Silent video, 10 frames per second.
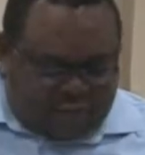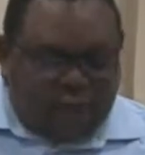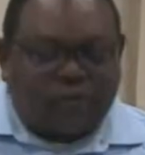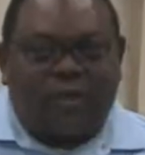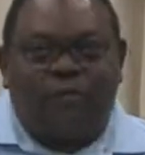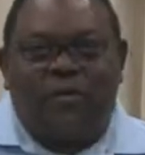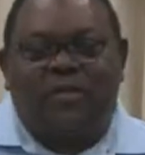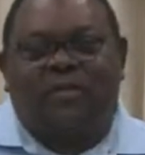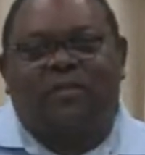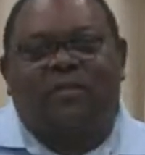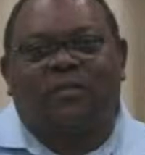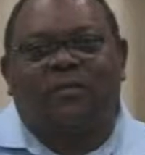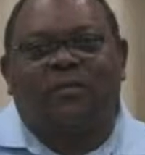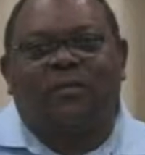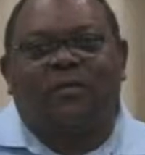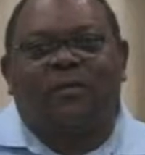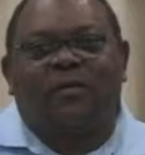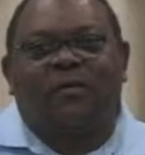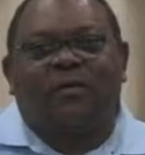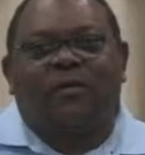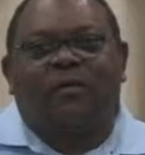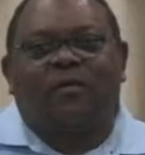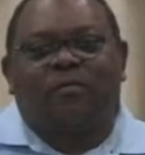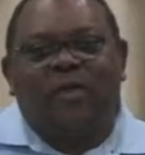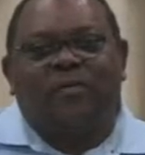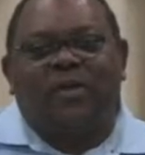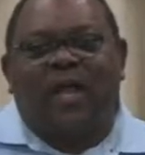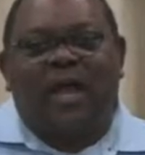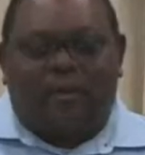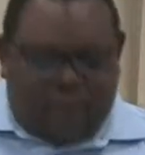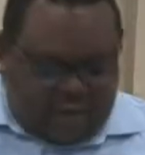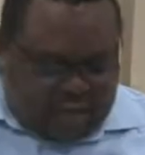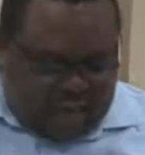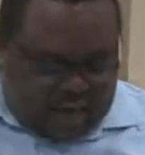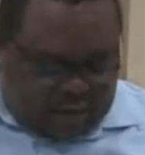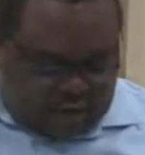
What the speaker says: folks, that we just, the people of God, we can't